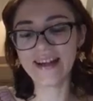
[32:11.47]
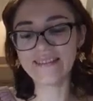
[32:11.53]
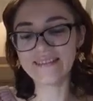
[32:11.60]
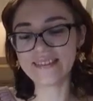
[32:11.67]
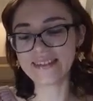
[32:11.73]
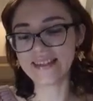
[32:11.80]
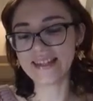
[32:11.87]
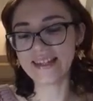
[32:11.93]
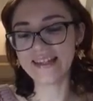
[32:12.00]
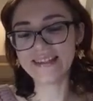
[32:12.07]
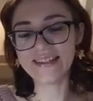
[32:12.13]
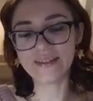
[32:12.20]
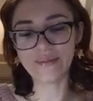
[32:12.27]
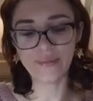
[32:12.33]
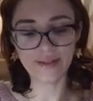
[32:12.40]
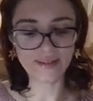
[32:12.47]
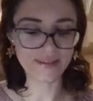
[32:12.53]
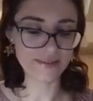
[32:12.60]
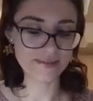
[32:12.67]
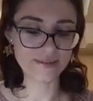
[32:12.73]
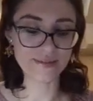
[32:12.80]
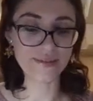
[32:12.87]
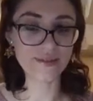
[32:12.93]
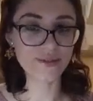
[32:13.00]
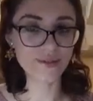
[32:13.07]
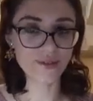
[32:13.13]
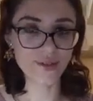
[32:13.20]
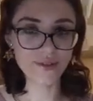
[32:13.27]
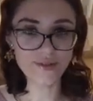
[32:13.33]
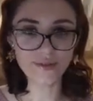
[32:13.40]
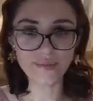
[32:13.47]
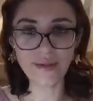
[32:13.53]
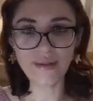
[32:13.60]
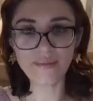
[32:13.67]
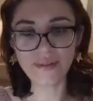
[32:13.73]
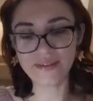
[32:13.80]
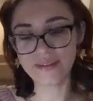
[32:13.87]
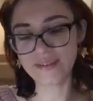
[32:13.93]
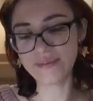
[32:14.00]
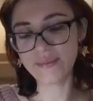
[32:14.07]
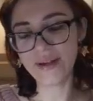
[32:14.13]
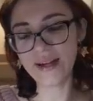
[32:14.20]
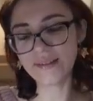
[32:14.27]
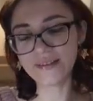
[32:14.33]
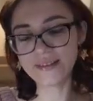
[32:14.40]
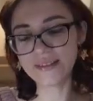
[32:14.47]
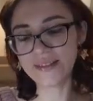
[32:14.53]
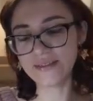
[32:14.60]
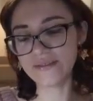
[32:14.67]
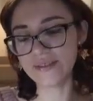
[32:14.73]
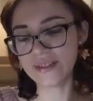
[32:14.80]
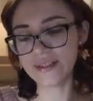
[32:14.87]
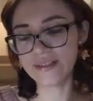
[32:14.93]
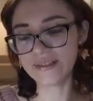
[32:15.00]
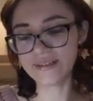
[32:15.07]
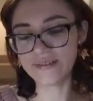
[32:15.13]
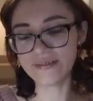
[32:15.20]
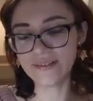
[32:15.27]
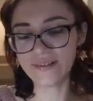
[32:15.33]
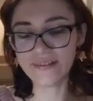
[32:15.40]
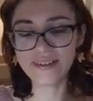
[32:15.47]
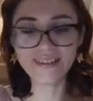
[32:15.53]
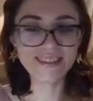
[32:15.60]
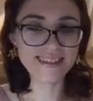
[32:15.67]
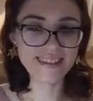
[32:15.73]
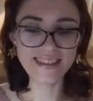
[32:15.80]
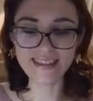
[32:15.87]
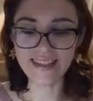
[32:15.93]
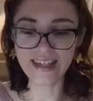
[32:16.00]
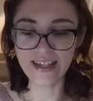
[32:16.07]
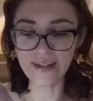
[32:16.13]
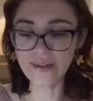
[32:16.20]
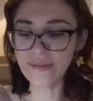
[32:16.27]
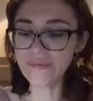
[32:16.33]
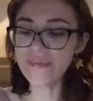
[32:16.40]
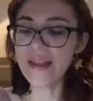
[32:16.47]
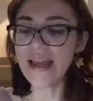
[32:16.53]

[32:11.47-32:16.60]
have it later, but who knows, maybe this pile is different. We will see now.